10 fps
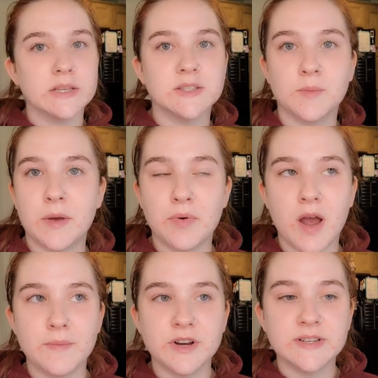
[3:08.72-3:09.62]
So my
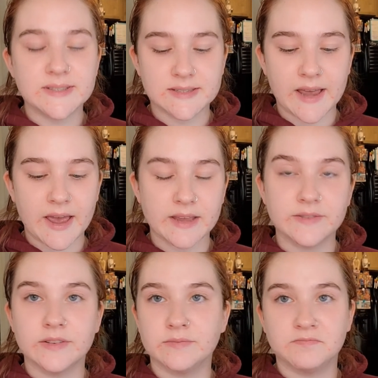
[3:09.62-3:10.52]
primer is
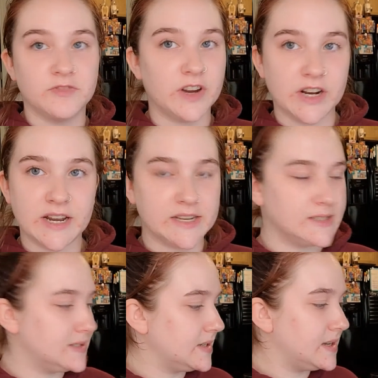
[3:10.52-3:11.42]
set very
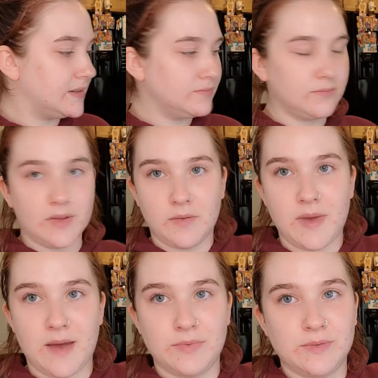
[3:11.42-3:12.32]
nicely.
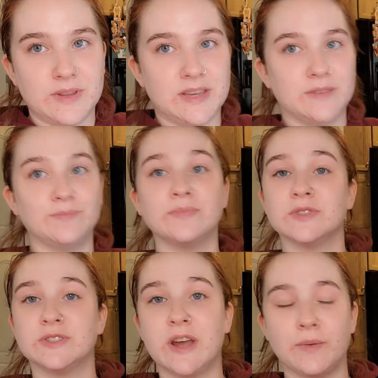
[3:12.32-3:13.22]
I'm happy with it.
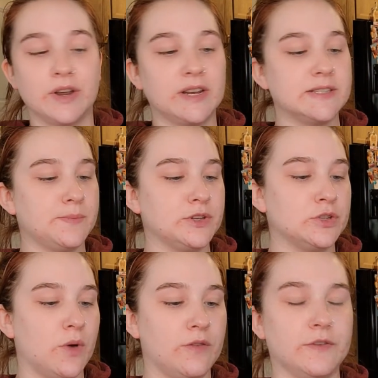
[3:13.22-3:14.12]
So now we're going to dip
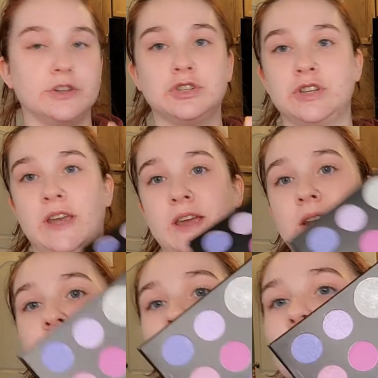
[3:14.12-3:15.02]
into our first
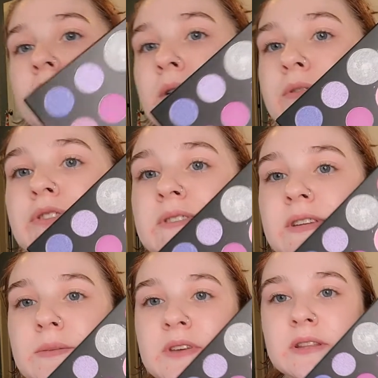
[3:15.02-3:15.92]
shade, which
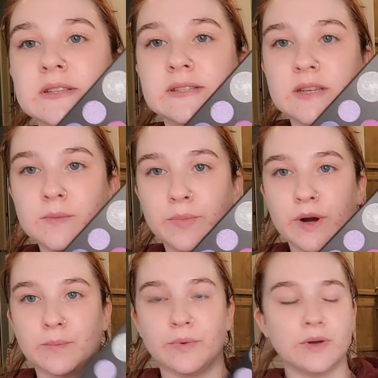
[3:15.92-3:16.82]
is going to be this deep
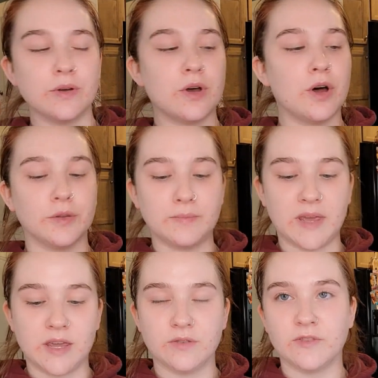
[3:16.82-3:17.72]
purple called
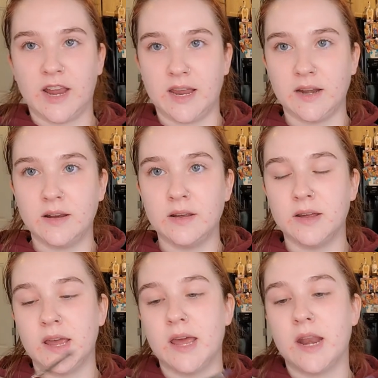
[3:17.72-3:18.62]
Make It Rain.
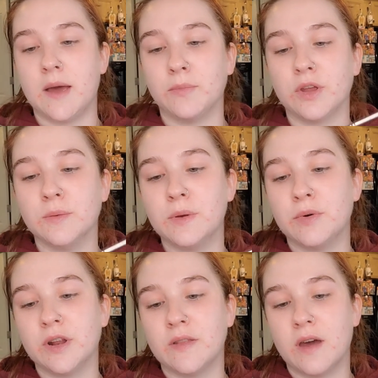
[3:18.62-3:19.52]
And I'm going to be
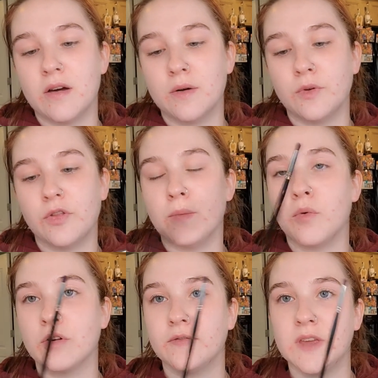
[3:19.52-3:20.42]
putting that on with the
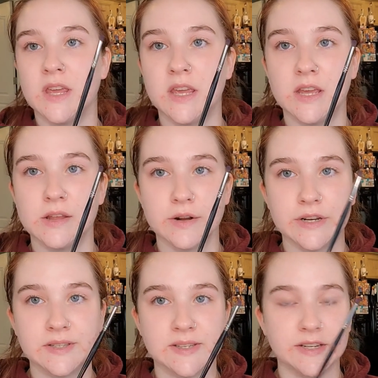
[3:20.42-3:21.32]
Morphe
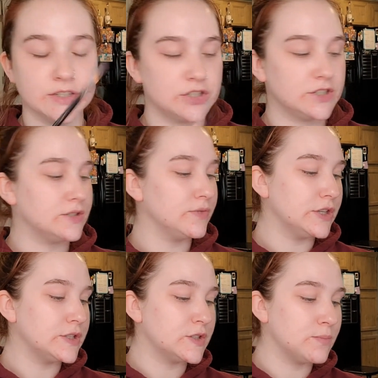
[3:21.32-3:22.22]
E36, just a
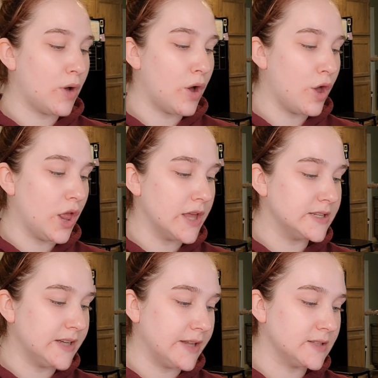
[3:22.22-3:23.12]
really small,
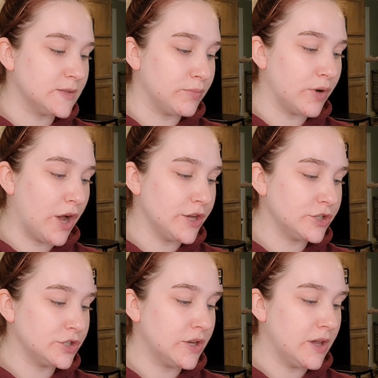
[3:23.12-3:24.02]
dense
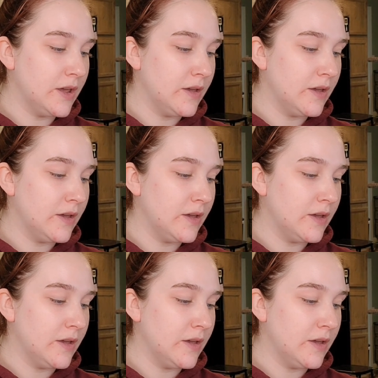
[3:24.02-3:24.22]
brush.